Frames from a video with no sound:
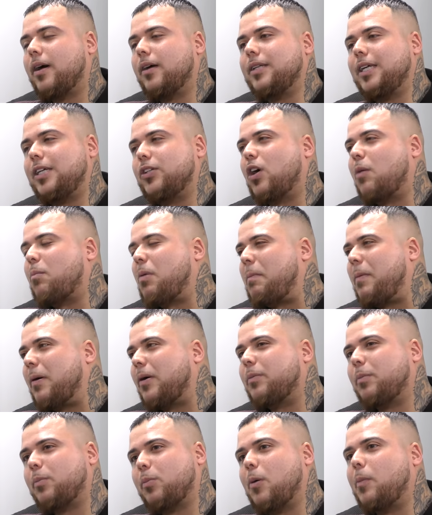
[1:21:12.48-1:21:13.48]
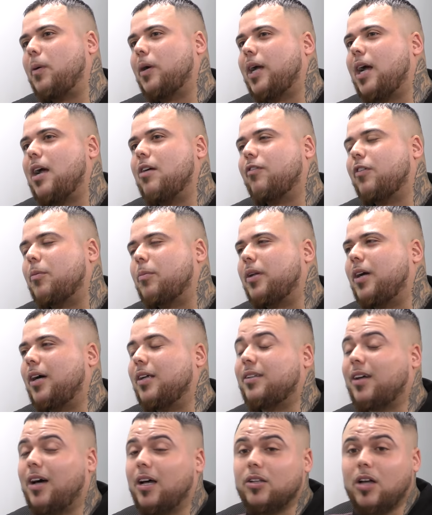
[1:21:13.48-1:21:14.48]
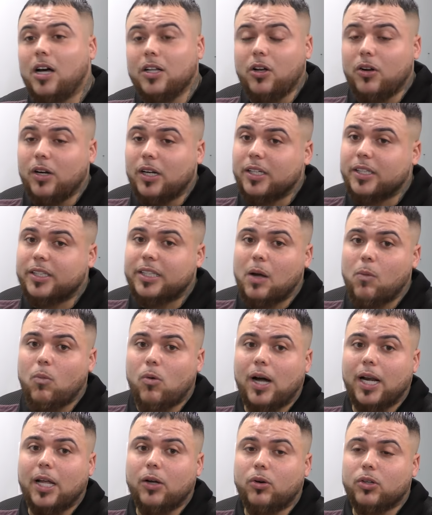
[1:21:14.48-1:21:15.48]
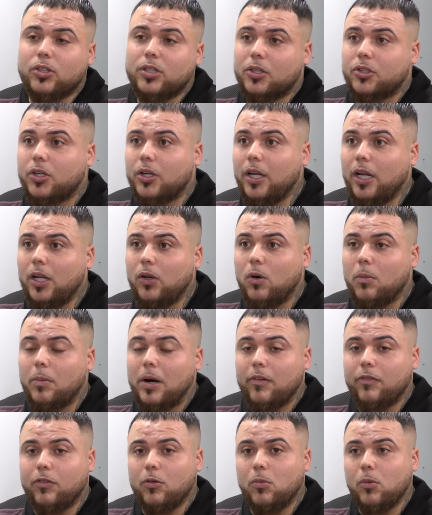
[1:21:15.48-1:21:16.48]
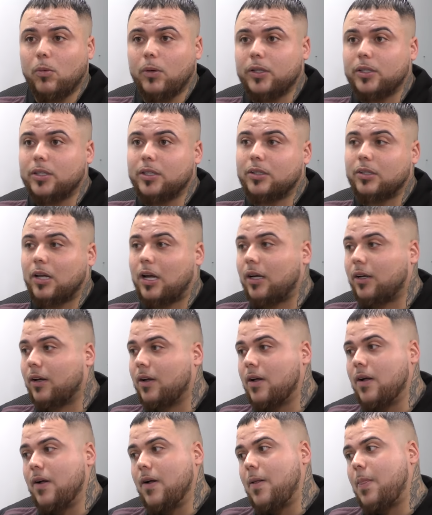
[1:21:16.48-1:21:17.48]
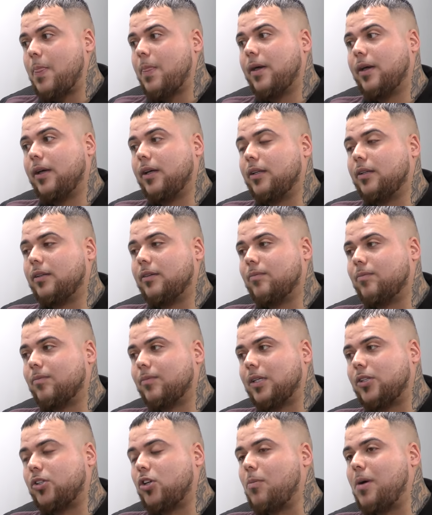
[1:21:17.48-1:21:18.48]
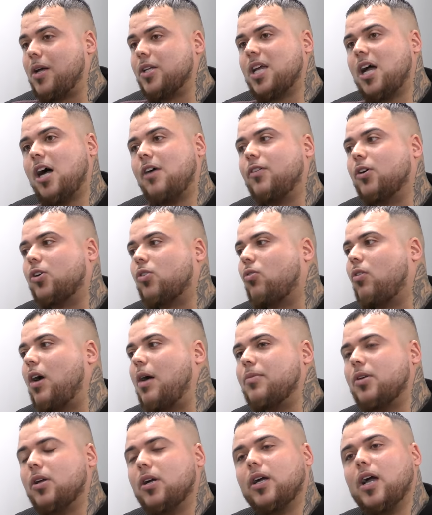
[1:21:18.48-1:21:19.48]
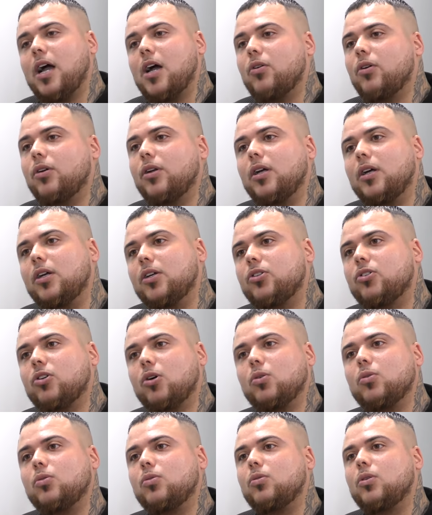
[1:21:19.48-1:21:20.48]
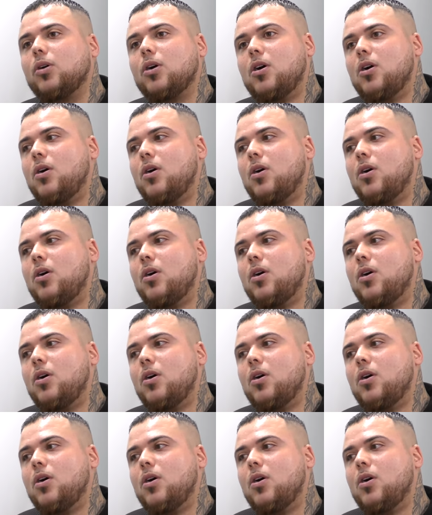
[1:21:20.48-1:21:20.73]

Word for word: these are proper proper going for it. But I, I, don't understand why they got such a needle about football because it's like there's so much other crimes that are going on that are so